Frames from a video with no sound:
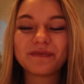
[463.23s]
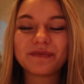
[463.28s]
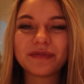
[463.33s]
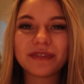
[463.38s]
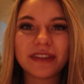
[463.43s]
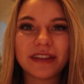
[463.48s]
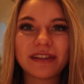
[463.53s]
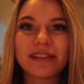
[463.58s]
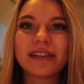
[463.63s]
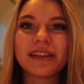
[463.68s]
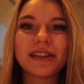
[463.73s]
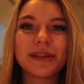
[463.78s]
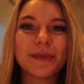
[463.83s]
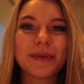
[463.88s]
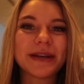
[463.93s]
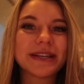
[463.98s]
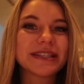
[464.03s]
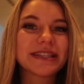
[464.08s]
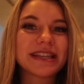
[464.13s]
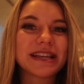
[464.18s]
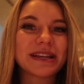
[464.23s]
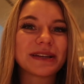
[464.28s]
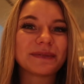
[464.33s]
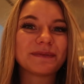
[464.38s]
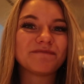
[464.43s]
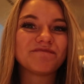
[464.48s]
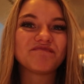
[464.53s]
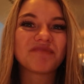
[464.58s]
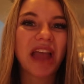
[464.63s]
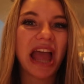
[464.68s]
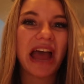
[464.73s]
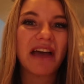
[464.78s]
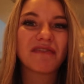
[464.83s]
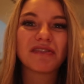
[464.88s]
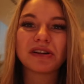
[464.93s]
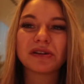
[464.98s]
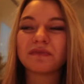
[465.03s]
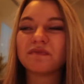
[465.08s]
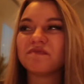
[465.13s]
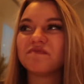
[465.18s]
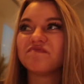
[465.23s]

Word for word: literally the best thing ever.